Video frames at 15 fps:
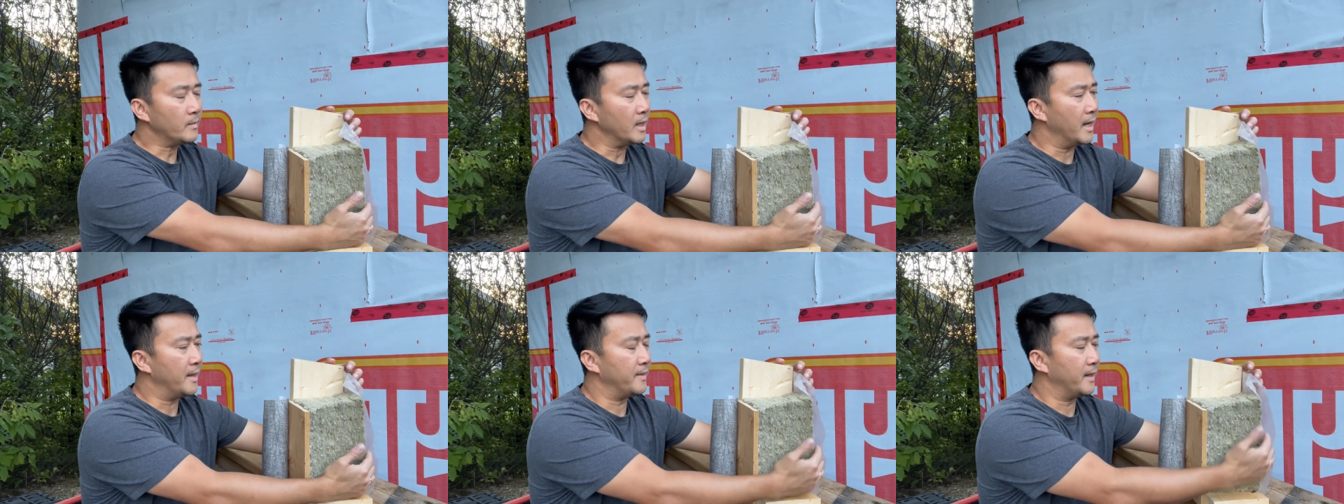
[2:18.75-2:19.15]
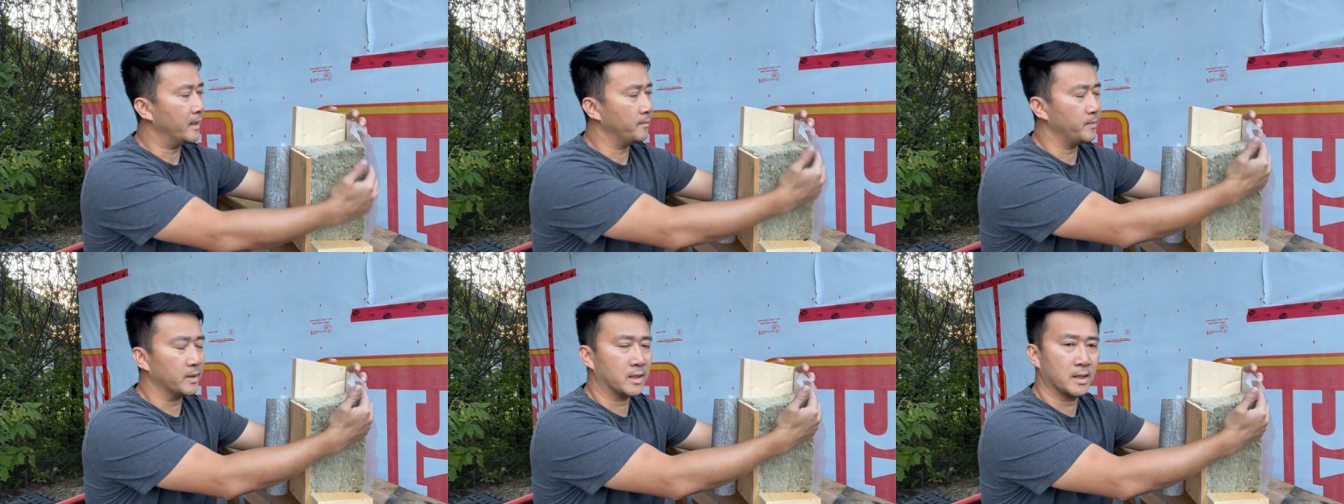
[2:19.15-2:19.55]
And then
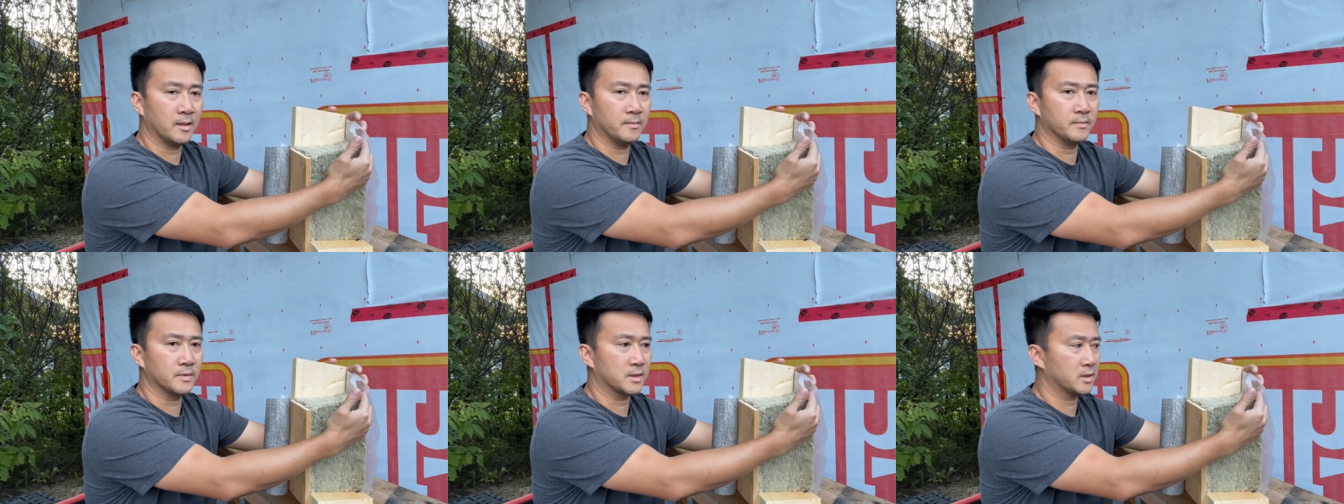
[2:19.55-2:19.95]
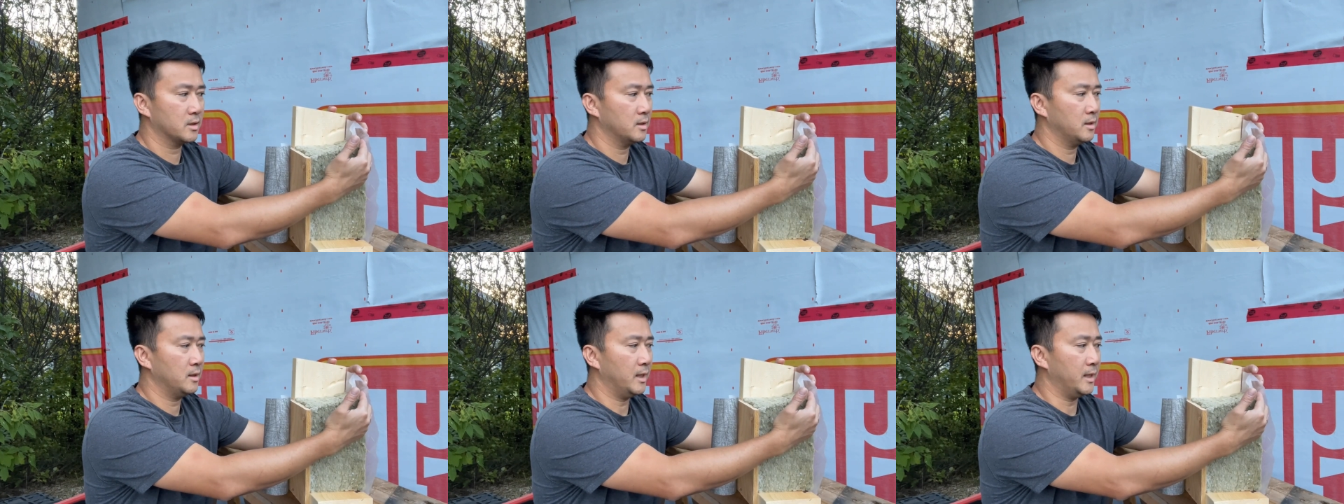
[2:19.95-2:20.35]
it becomes
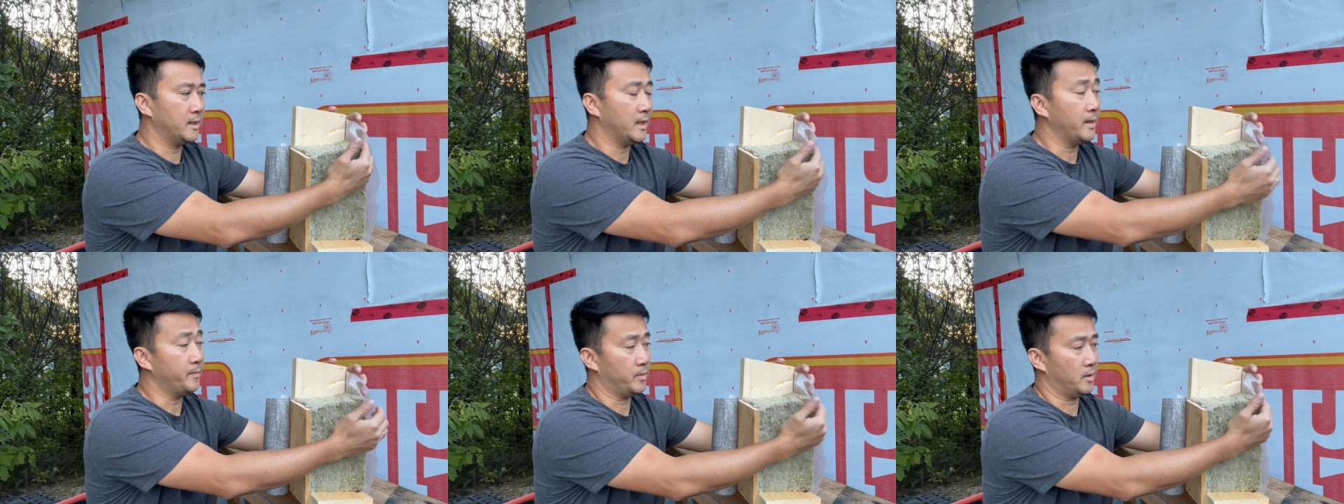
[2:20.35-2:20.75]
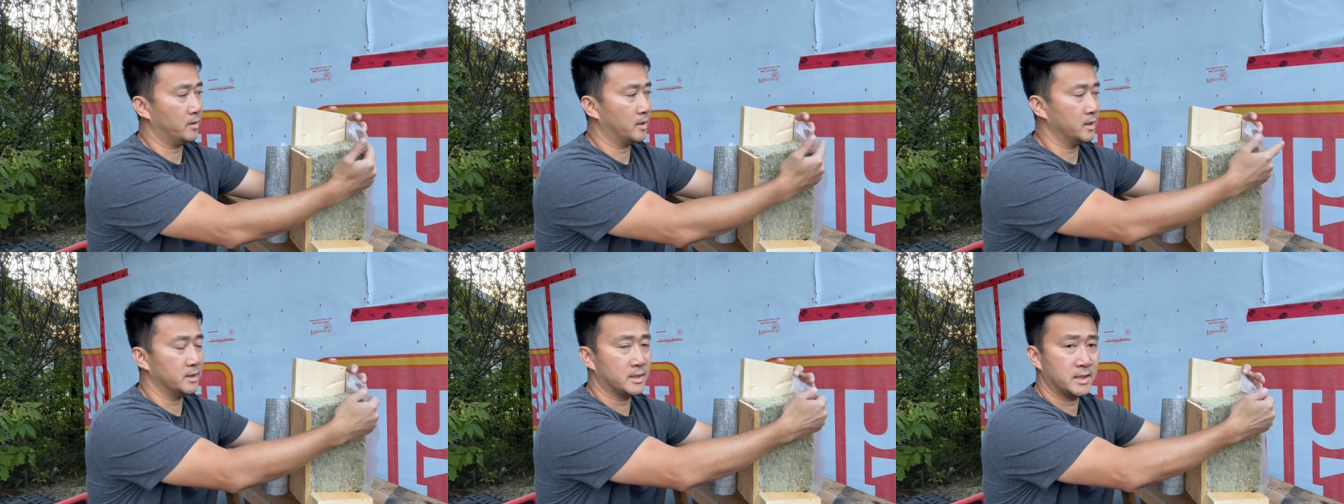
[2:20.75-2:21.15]
a diaper,
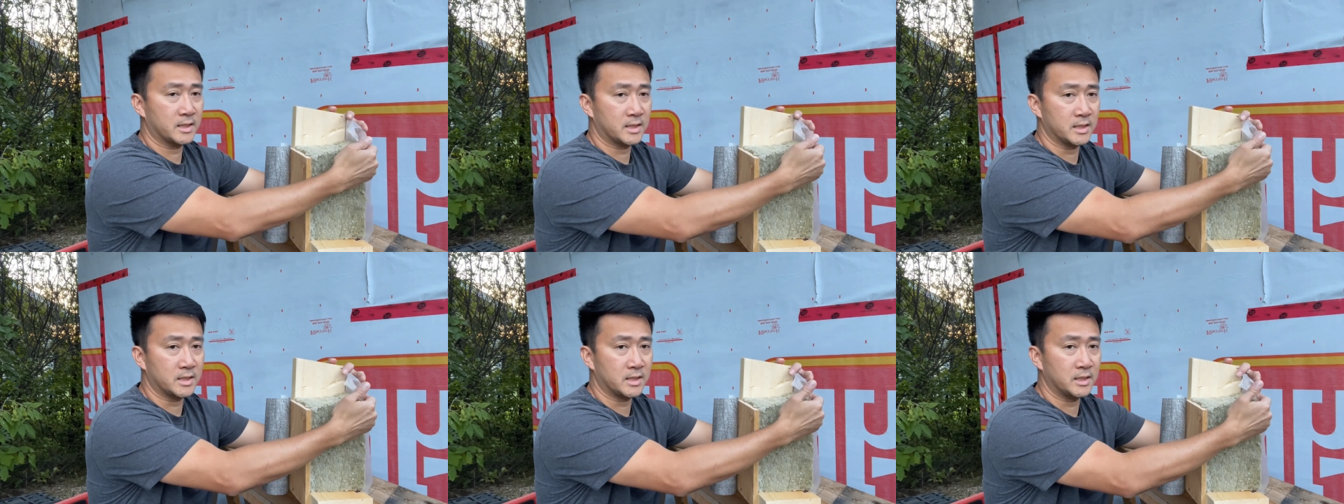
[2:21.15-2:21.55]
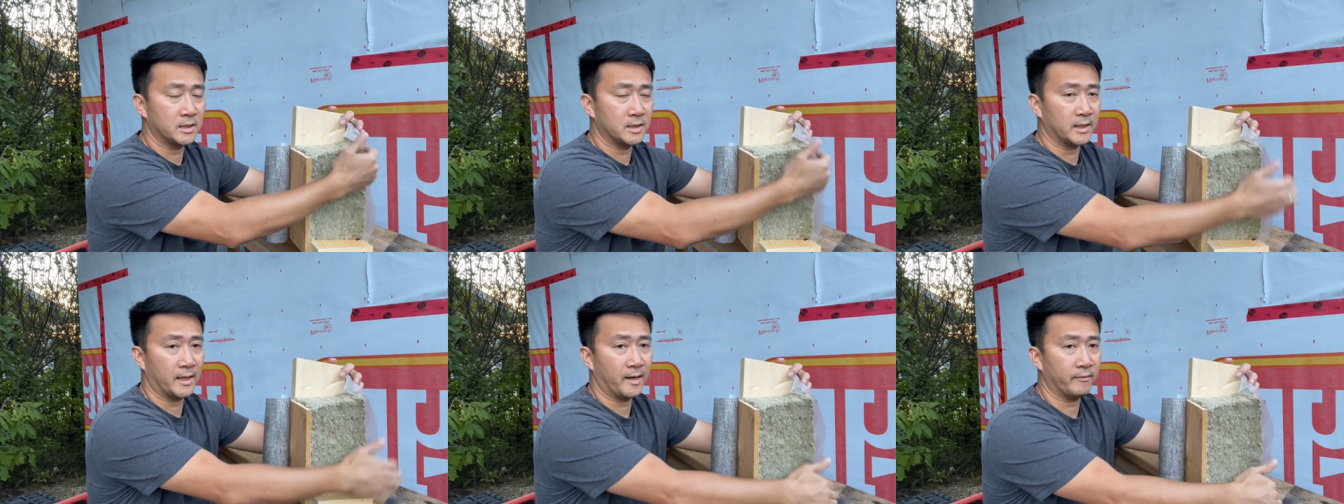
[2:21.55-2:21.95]
because this is
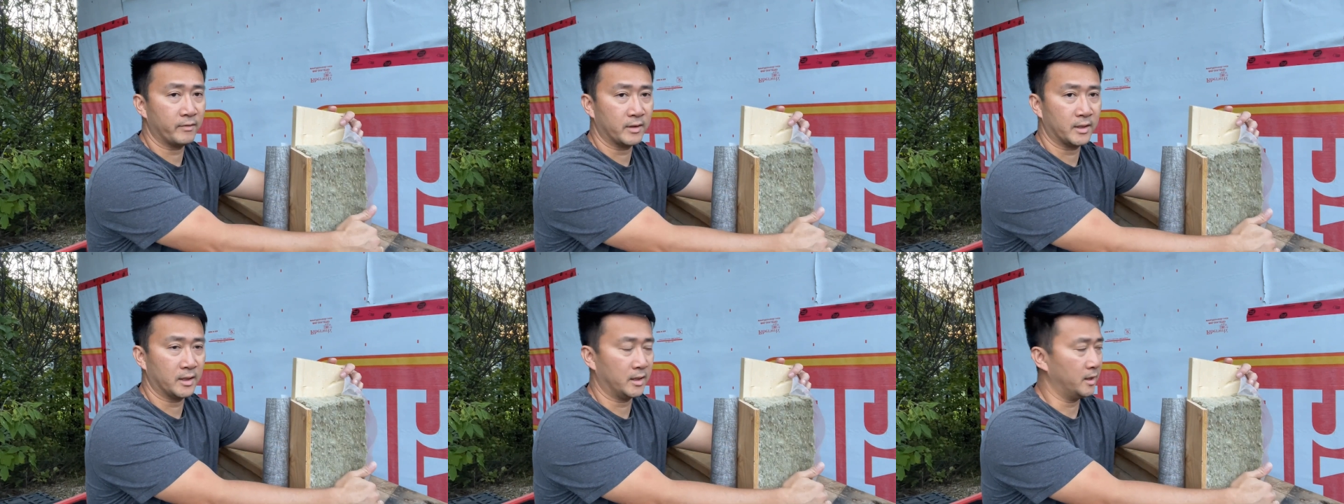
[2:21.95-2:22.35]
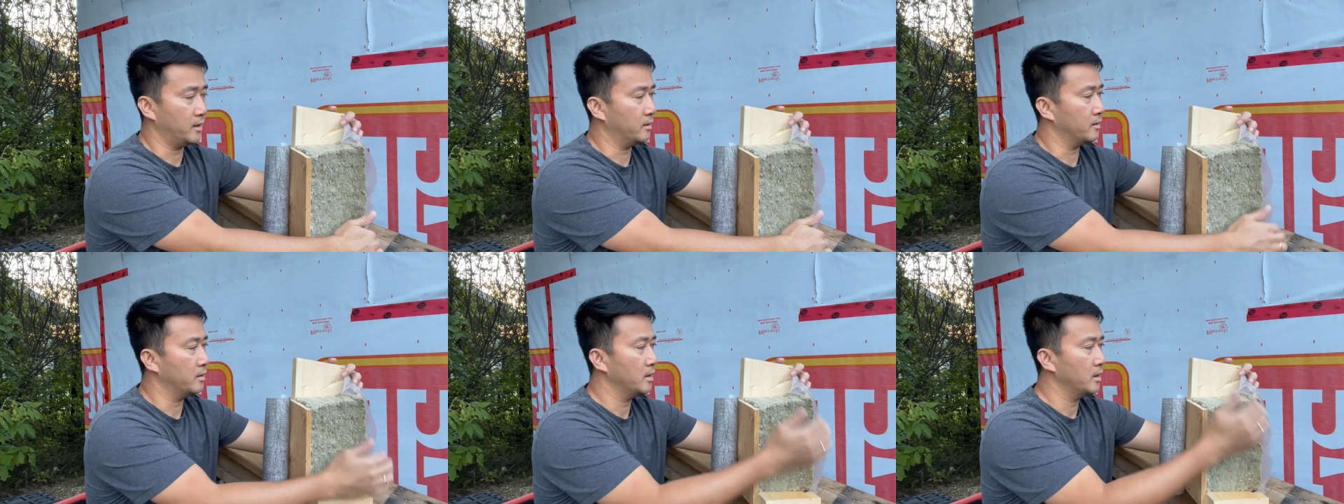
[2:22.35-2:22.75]
sealing everything in here.